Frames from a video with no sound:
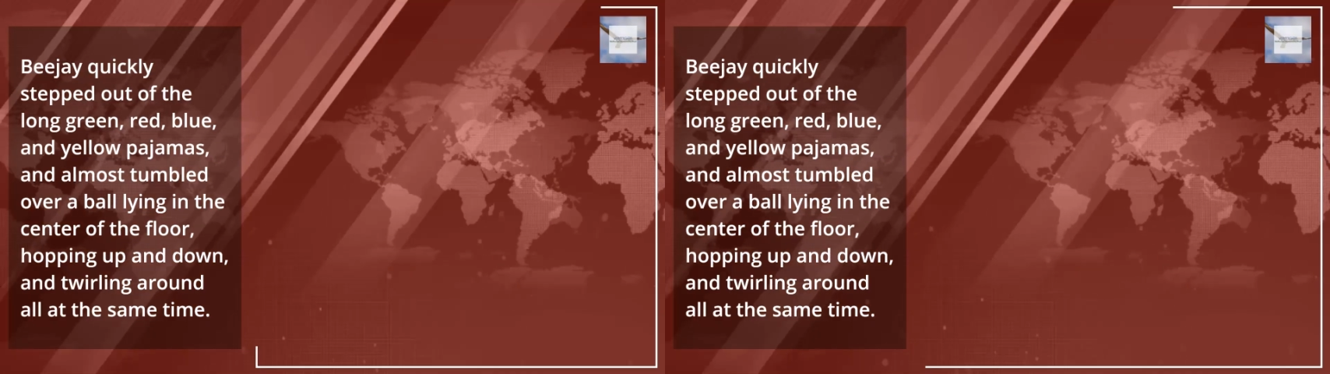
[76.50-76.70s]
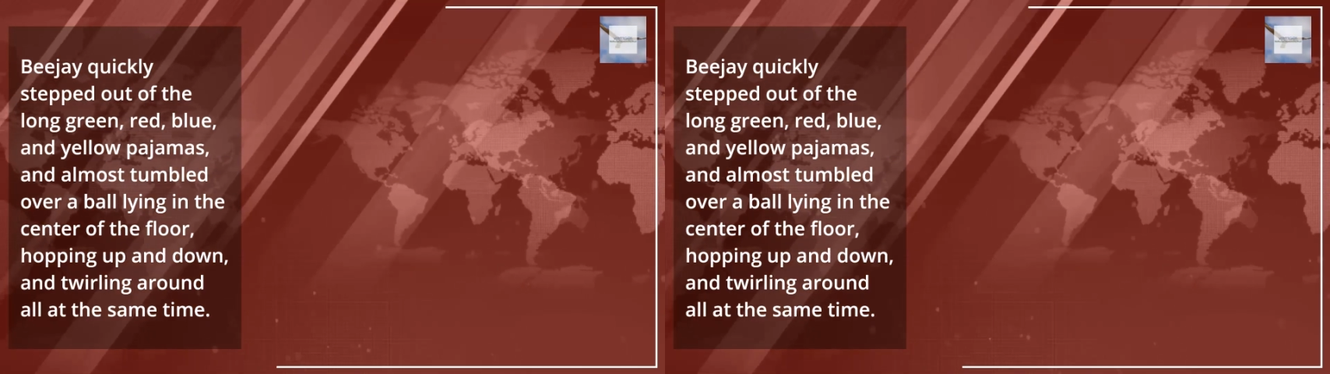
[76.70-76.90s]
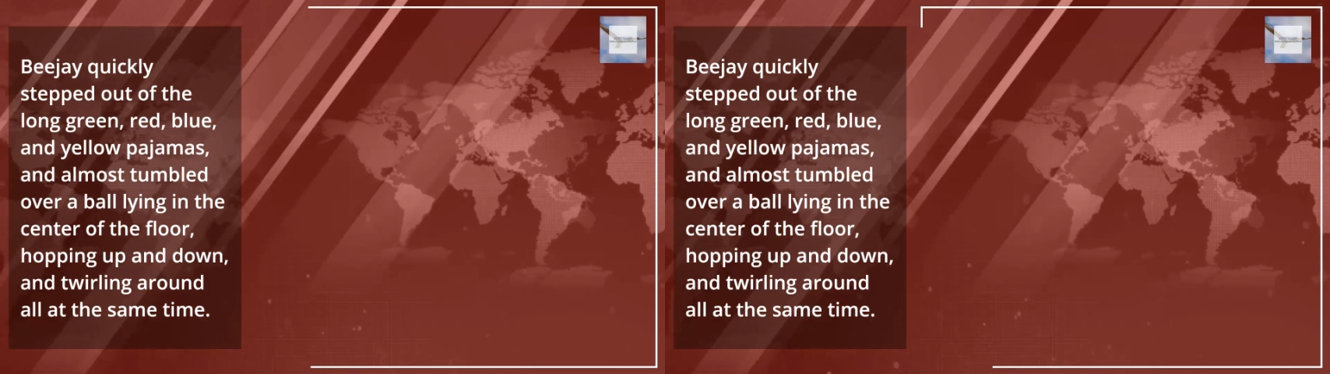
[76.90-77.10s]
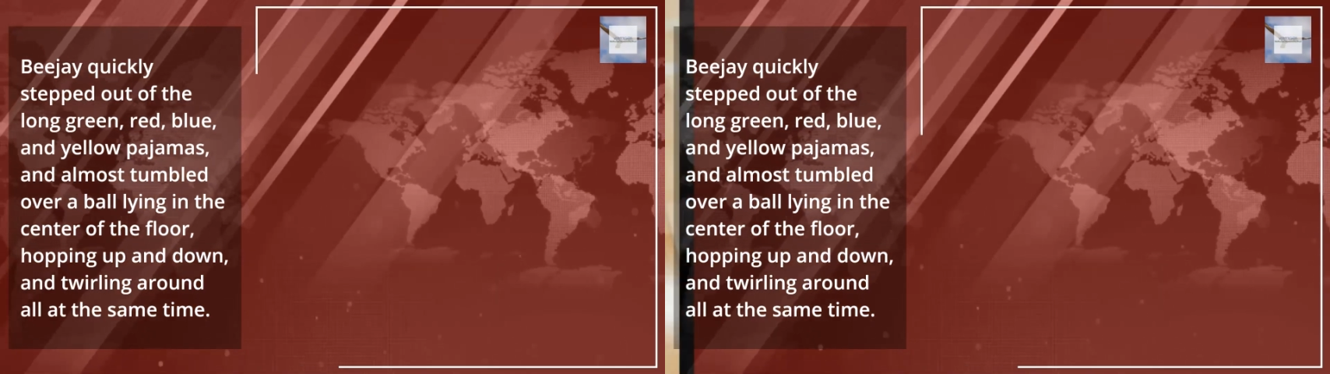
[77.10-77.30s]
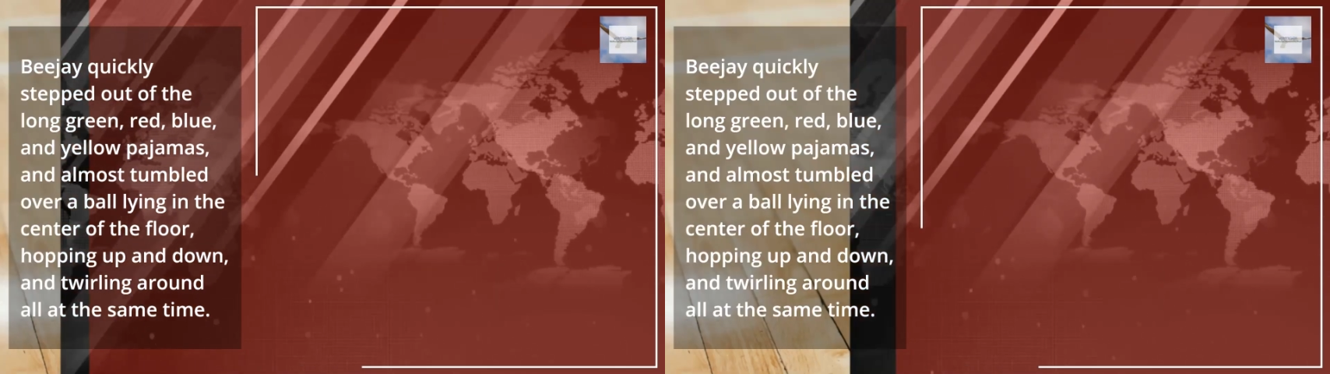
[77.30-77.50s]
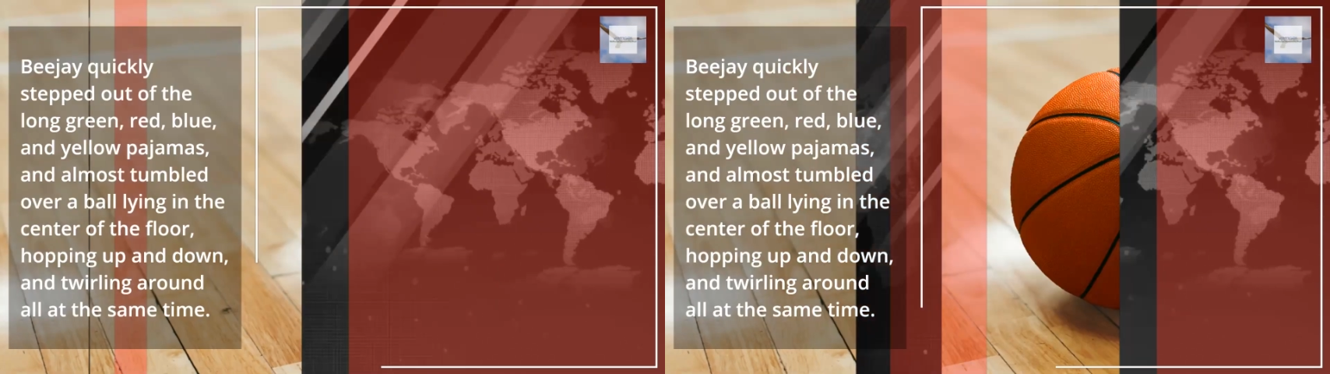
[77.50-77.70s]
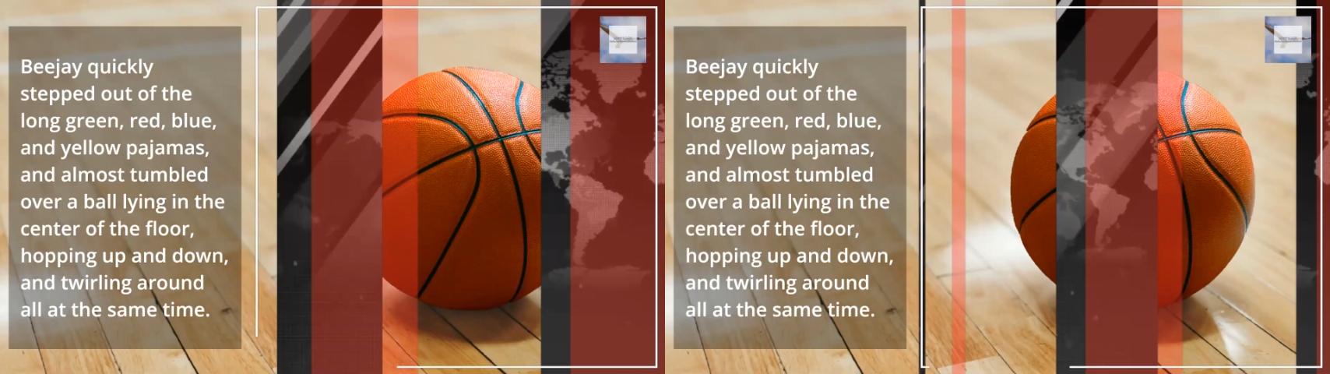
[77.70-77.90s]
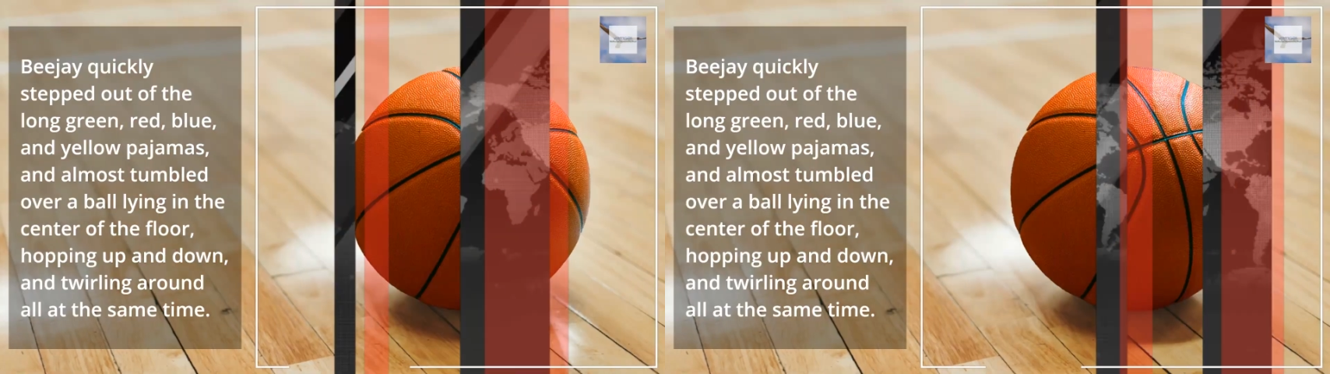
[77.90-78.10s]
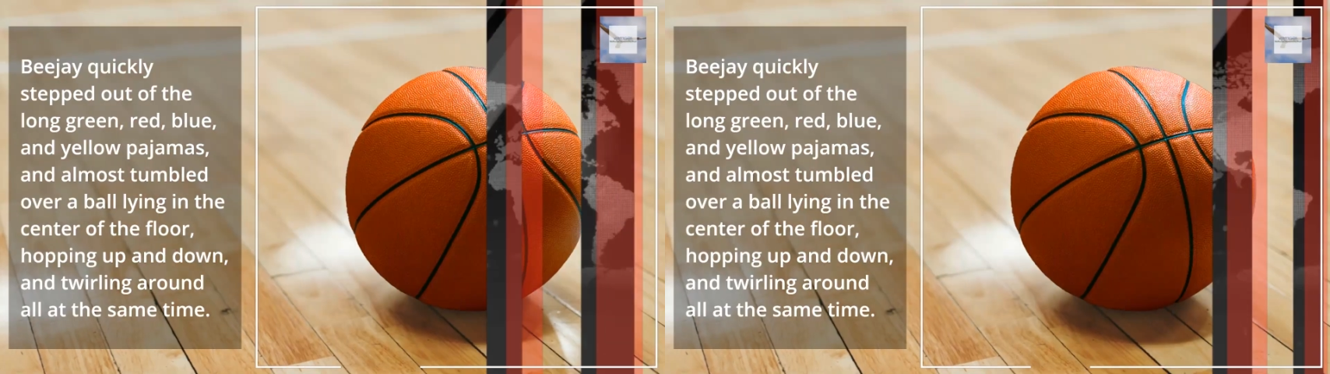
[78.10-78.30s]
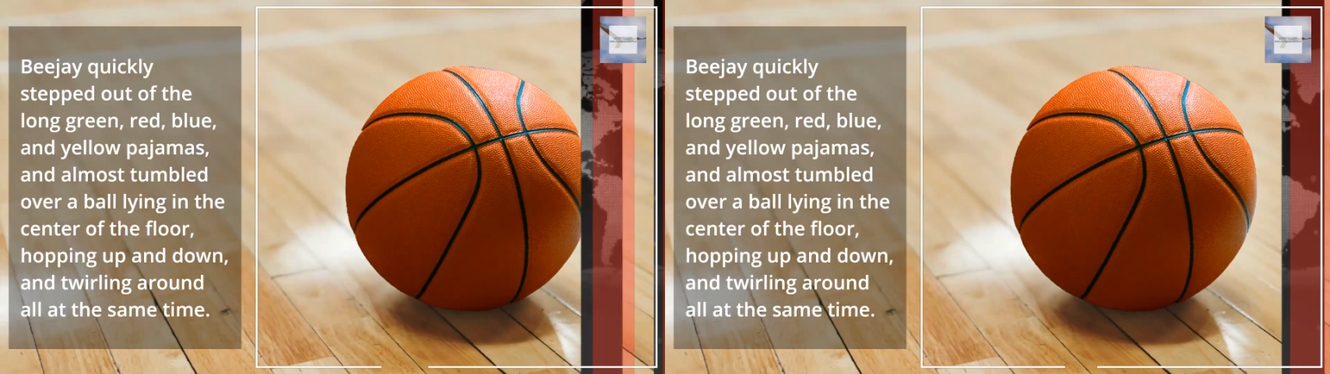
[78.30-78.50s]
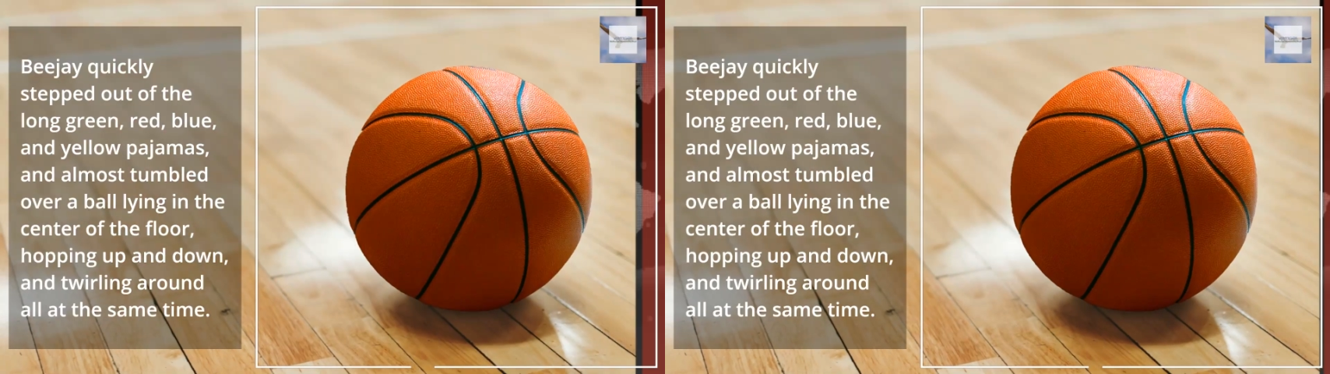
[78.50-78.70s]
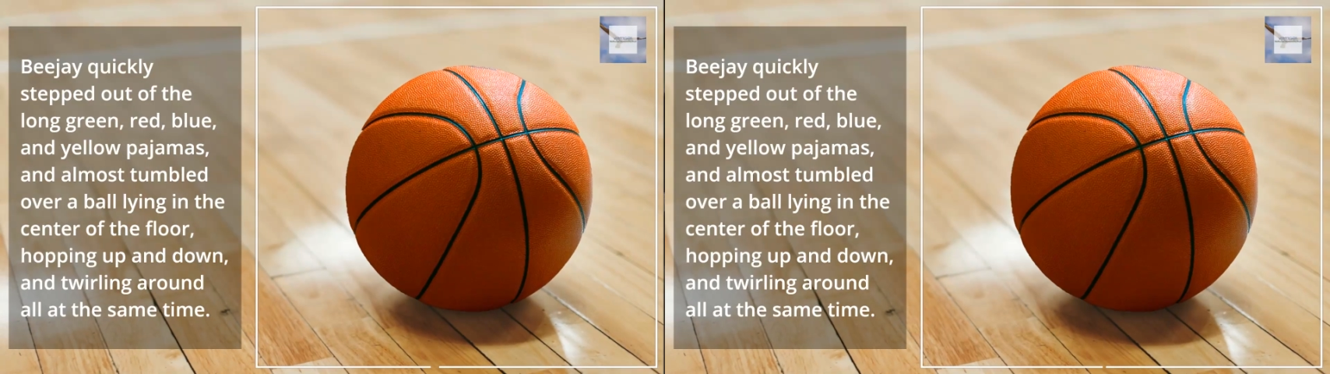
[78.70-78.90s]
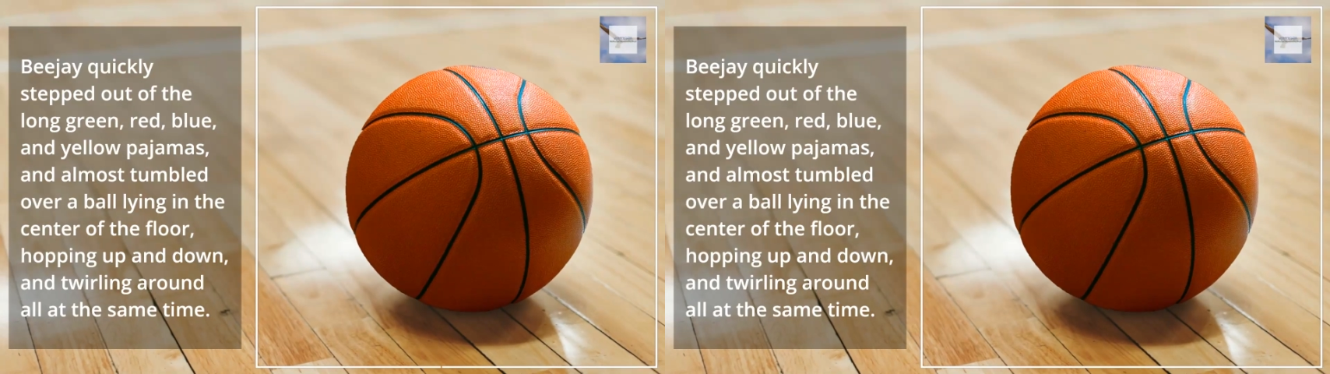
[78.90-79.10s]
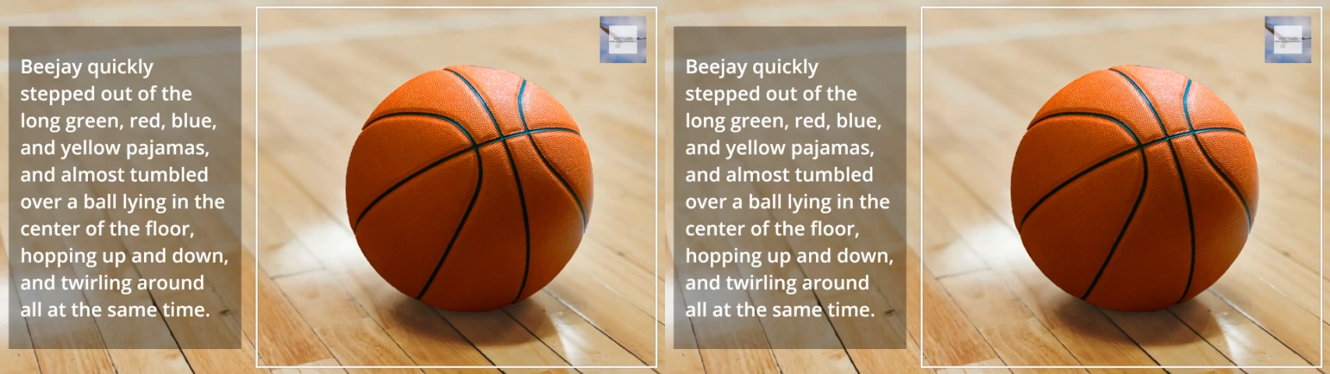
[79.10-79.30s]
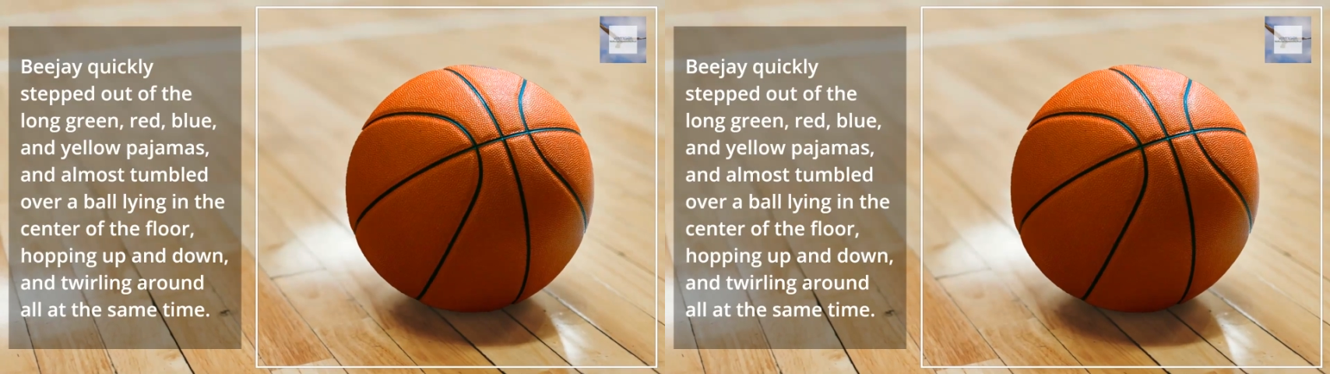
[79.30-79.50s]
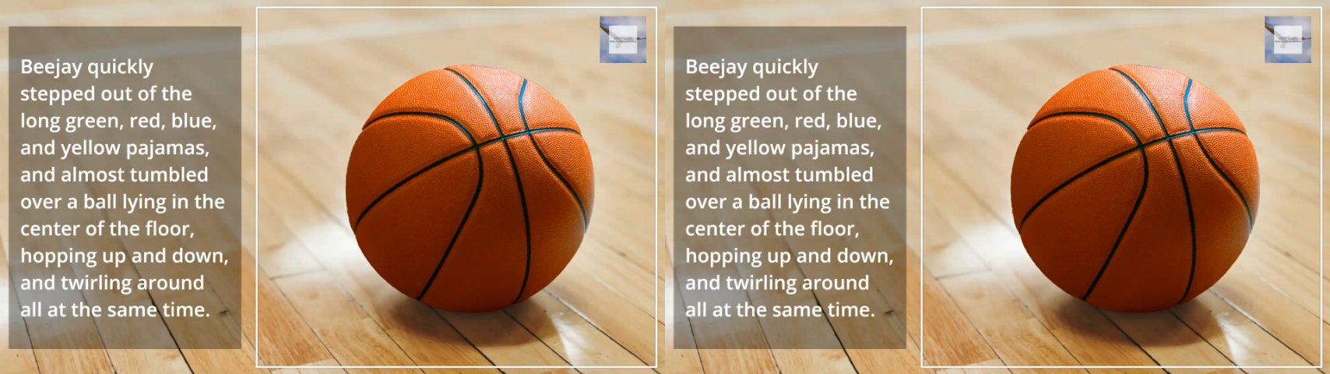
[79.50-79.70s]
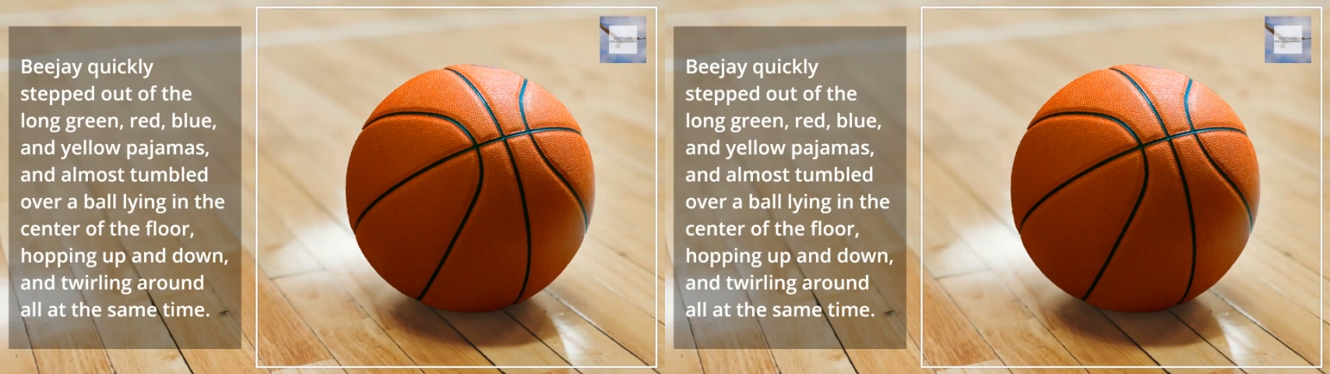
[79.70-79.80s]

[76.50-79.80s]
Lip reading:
No face is visible, so there are no lips to read.